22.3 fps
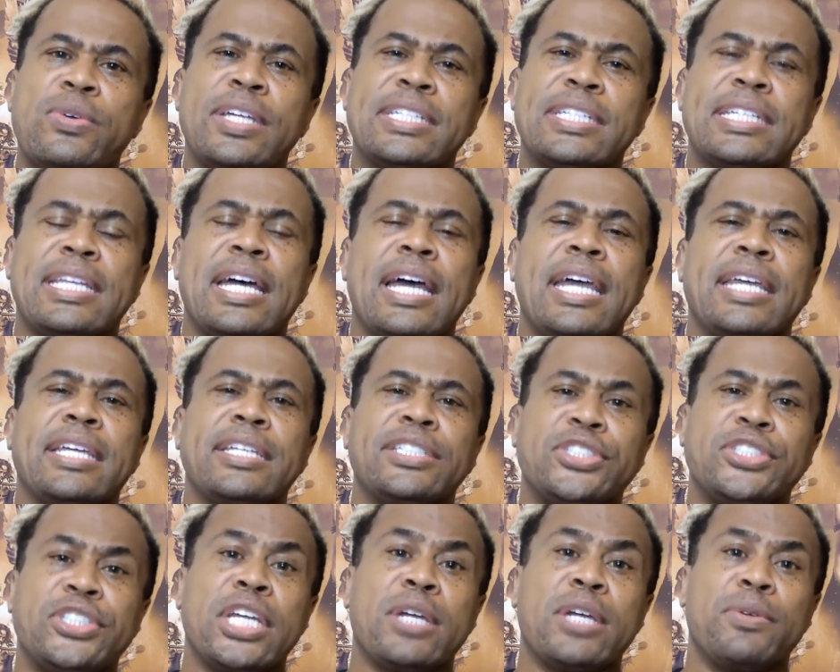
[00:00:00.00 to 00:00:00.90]
that I can
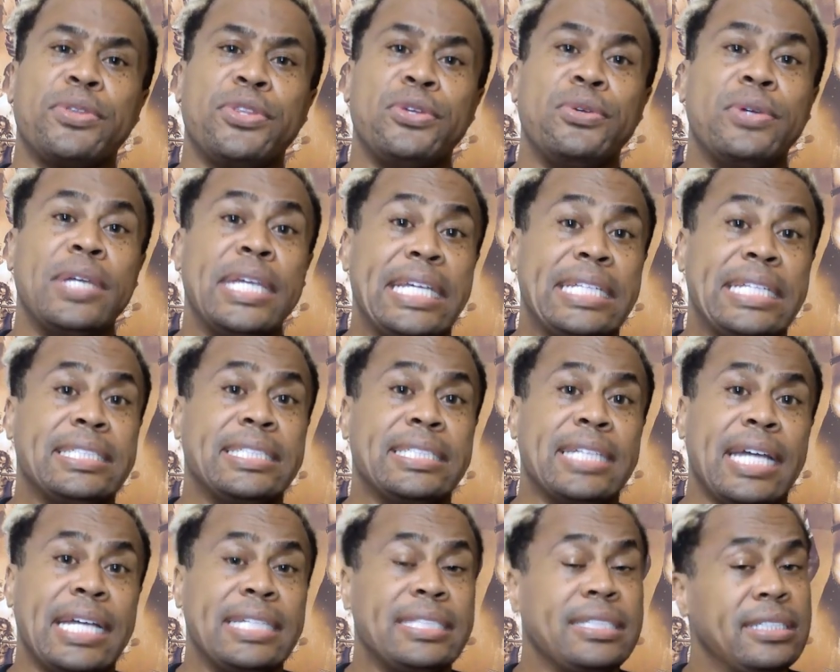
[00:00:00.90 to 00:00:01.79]
share with you
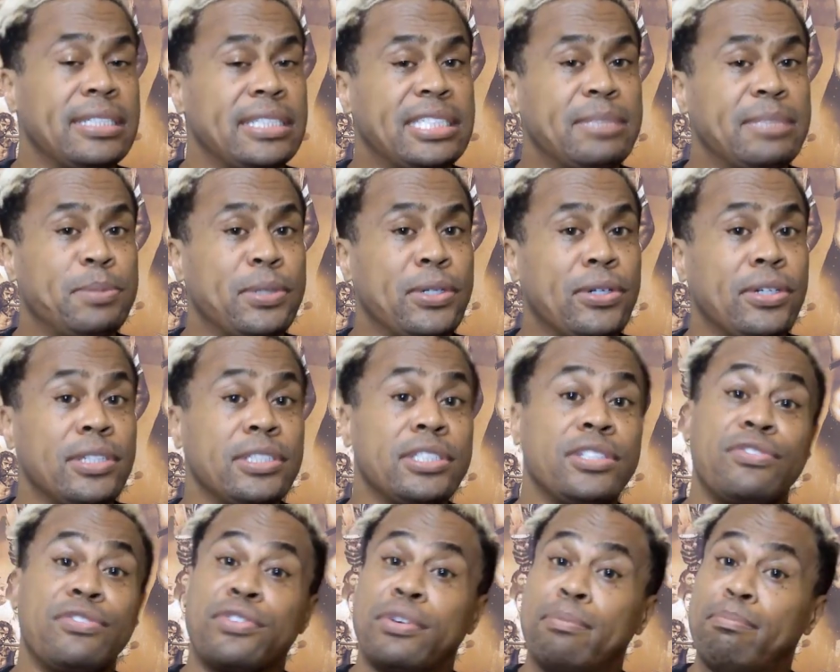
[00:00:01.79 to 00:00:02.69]
insights and experience
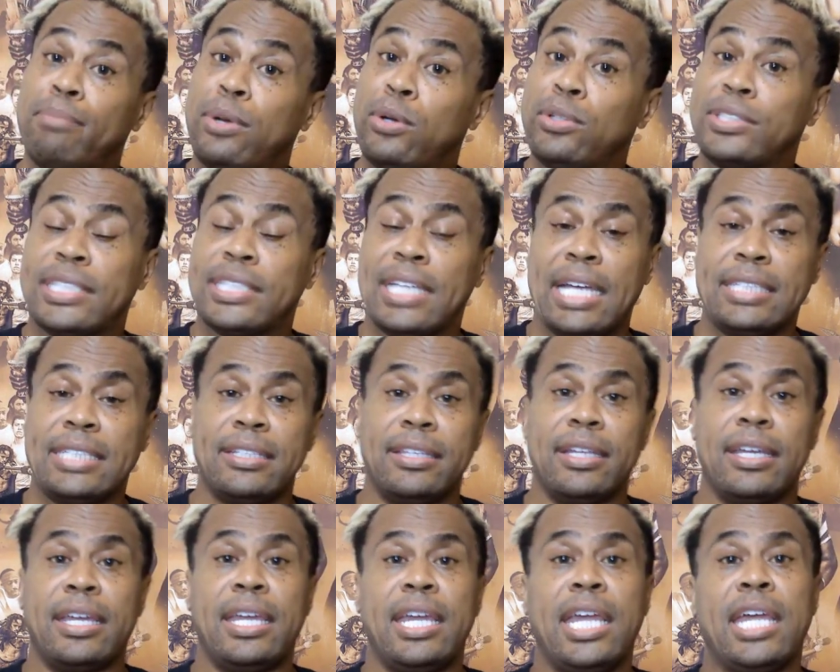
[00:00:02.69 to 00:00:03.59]
from both sides of the
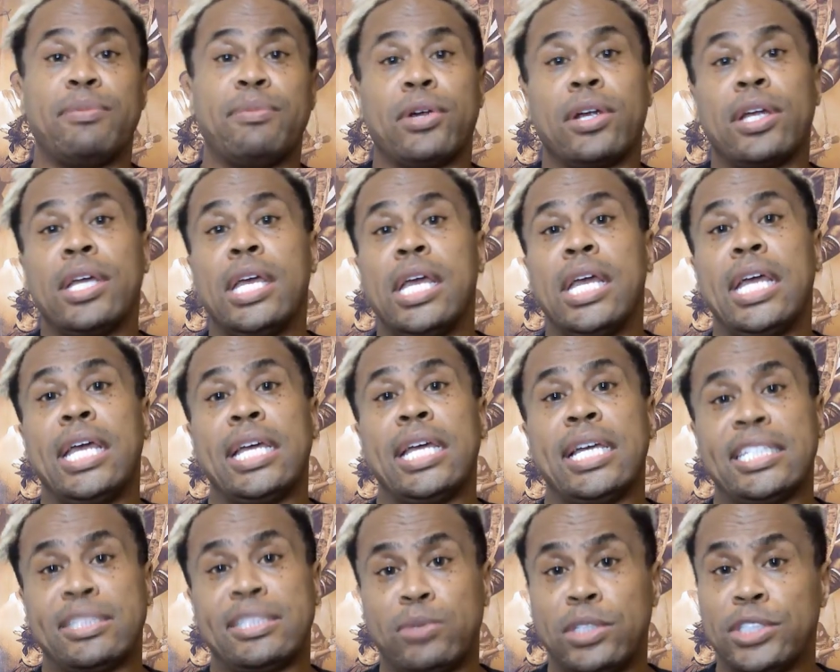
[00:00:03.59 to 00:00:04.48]
camera as
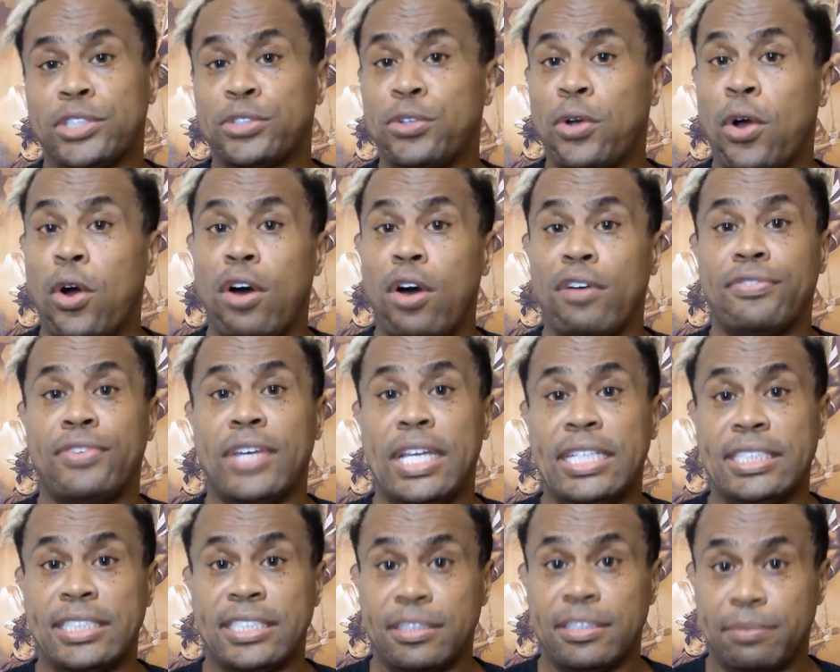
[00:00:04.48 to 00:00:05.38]
well through all
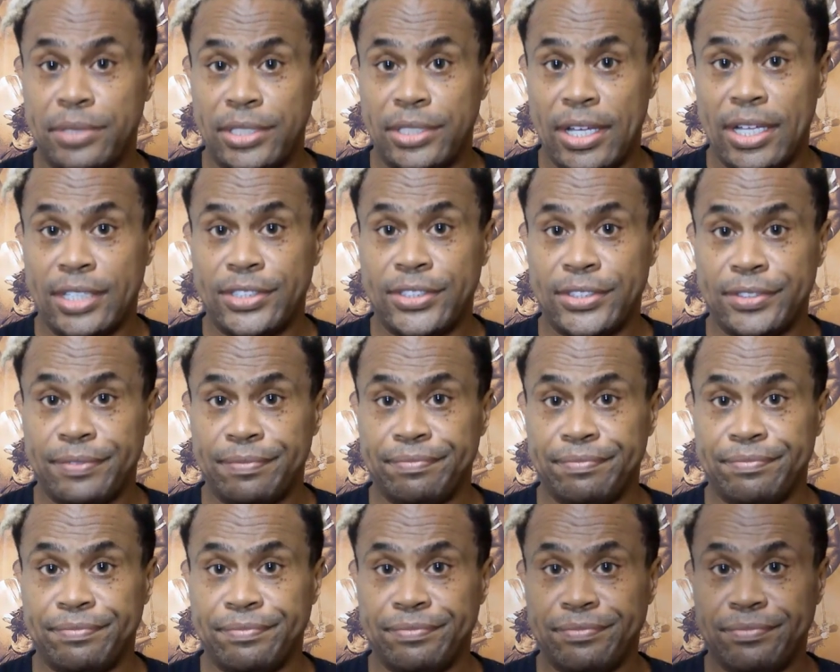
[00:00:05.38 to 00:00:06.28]
phases of production.
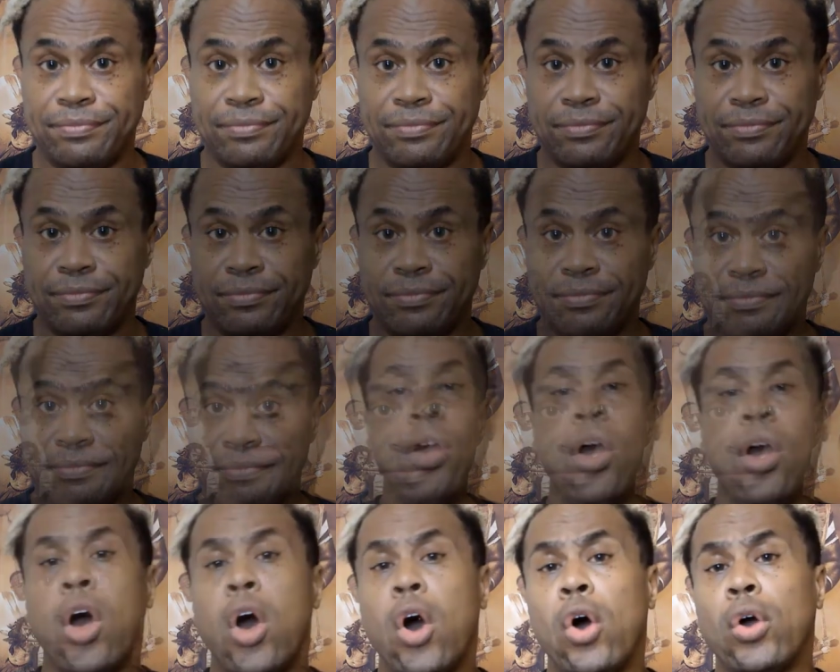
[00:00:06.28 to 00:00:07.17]

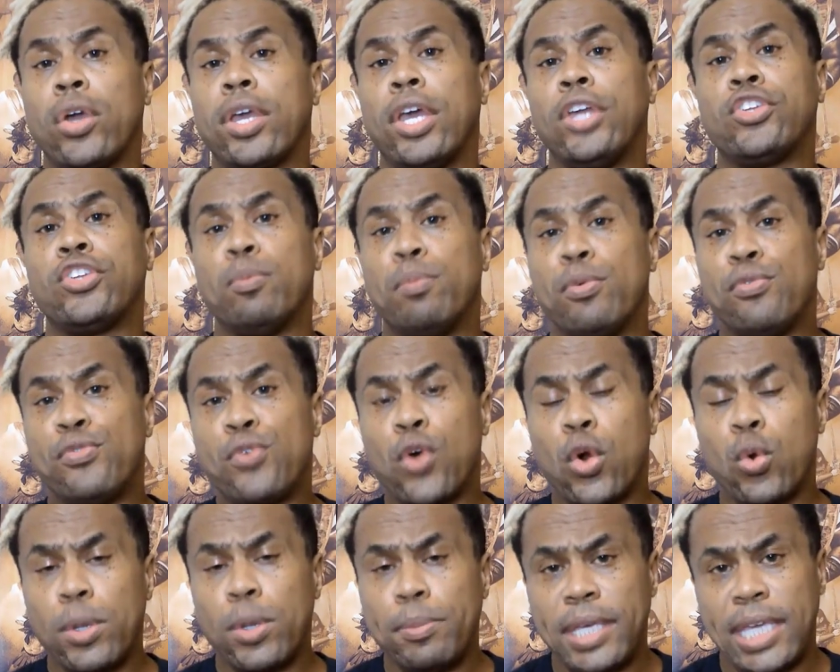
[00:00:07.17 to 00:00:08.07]
Okay, so before
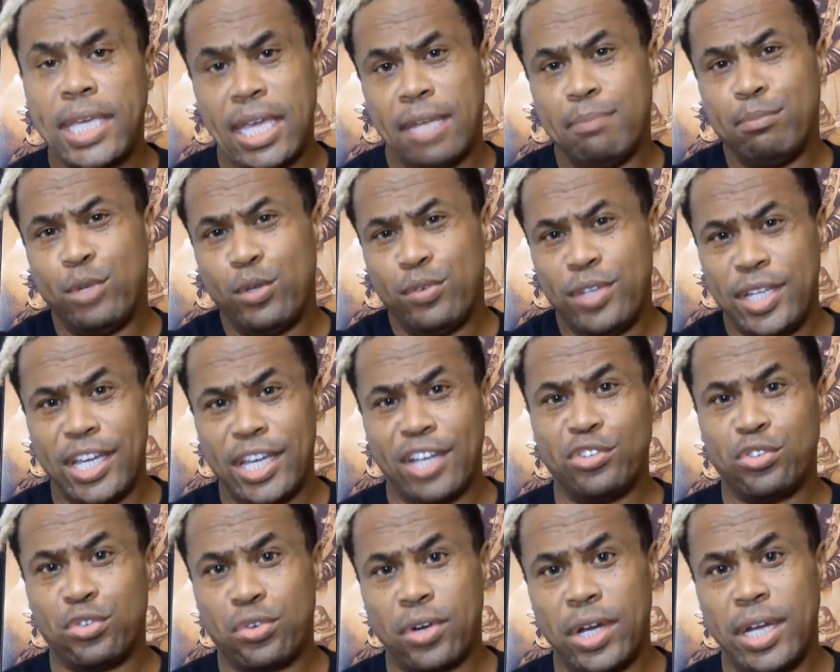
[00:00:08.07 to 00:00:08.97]
we begin movie gun
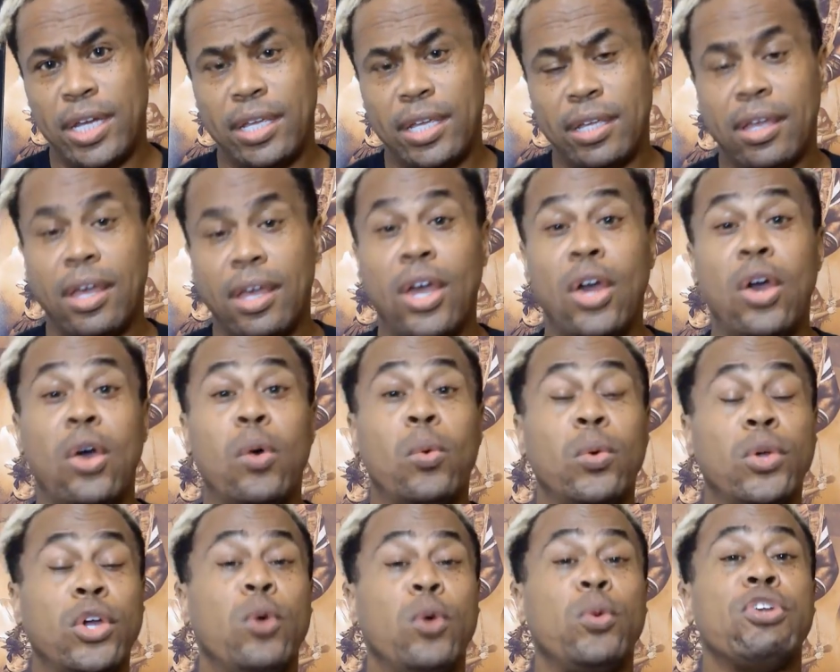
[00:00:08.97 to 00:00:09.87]
training, we
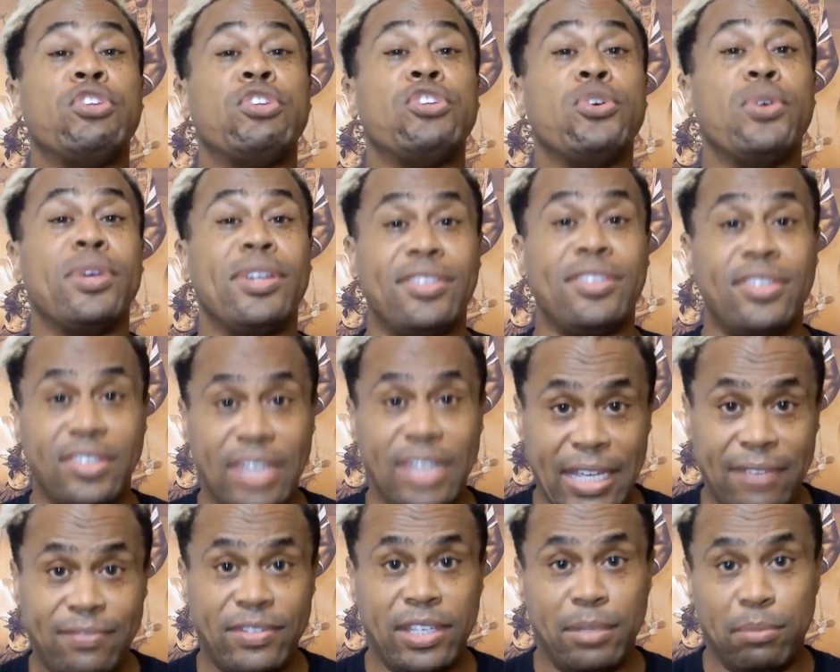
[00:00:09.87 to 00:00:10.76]
always do a
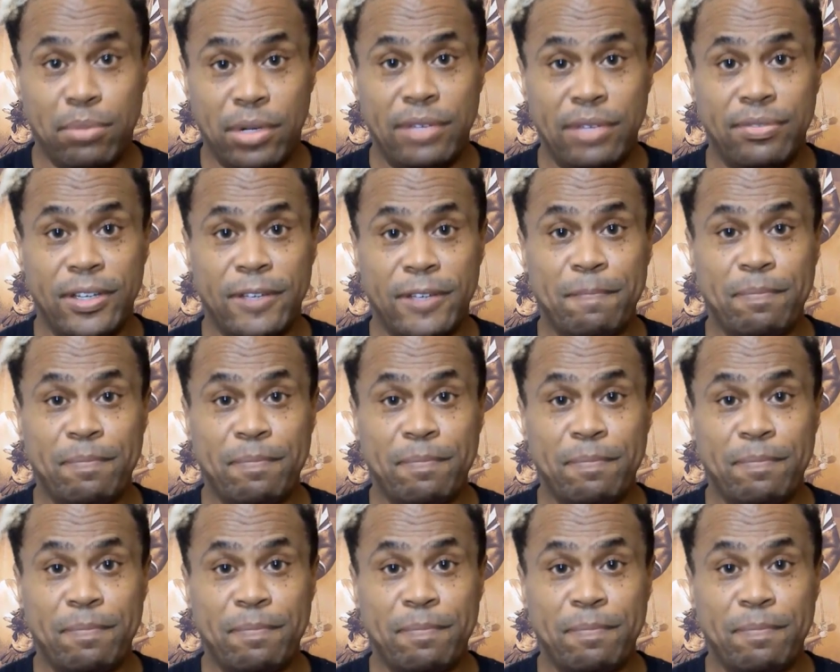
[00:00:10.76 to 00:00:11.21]
safety briefing.